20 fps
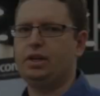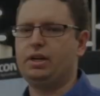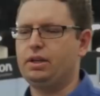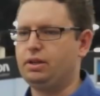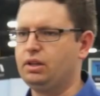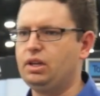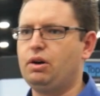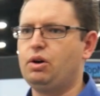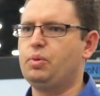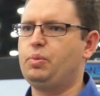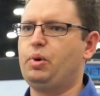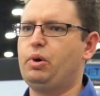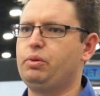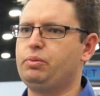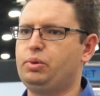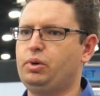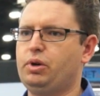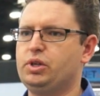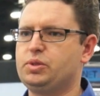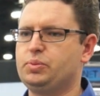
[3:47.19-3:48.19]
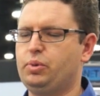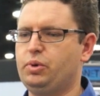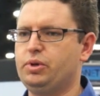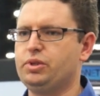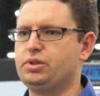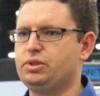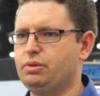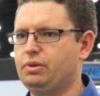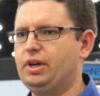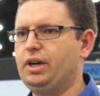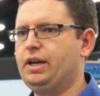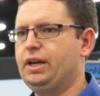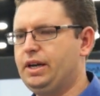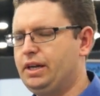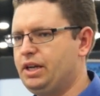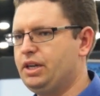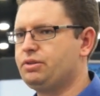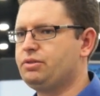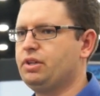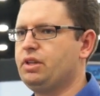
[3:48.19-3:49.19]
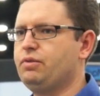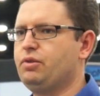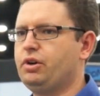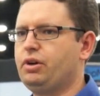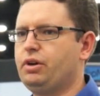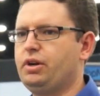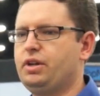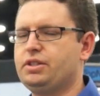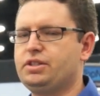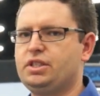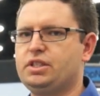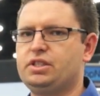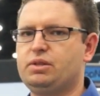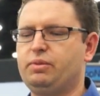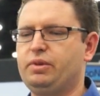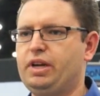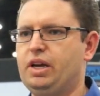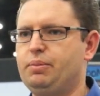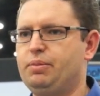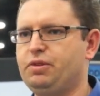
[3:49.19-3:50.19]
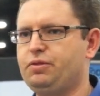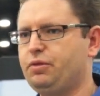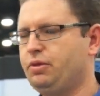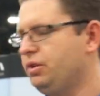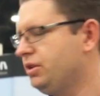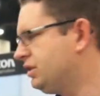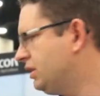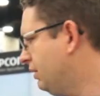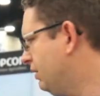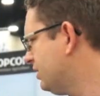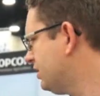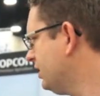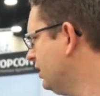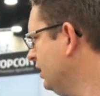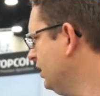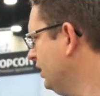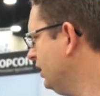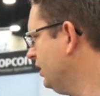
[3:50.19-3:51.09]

in at a lower price point to an entry-level guidance system we had before, so it's